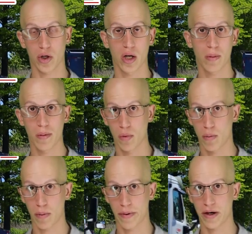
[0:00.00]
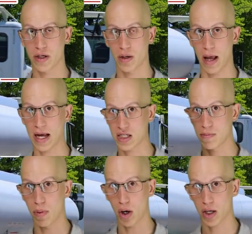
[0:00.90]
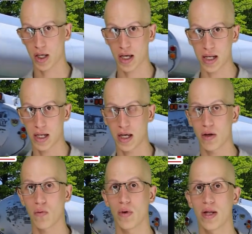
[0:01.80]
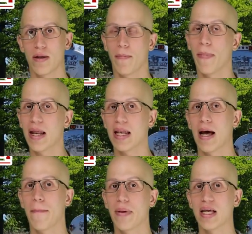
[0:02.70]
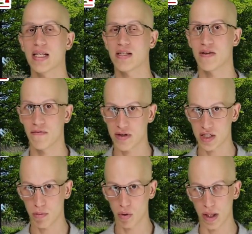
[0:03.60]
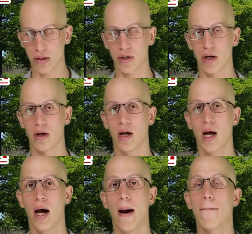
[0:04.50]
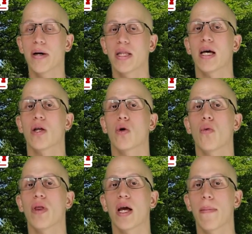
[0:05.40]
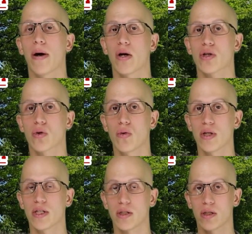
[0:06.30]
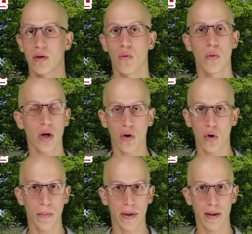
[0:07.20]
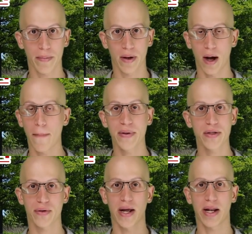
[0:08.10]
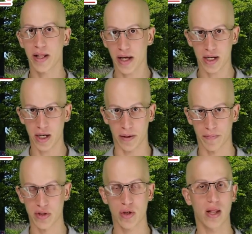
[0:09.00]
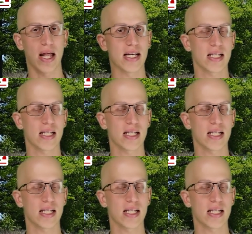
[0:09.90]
you're going to be more prepared to actually parking at night when it might not be as visible out there. But the other cool thing about our school is we are open up until 9 o'clock at night. So the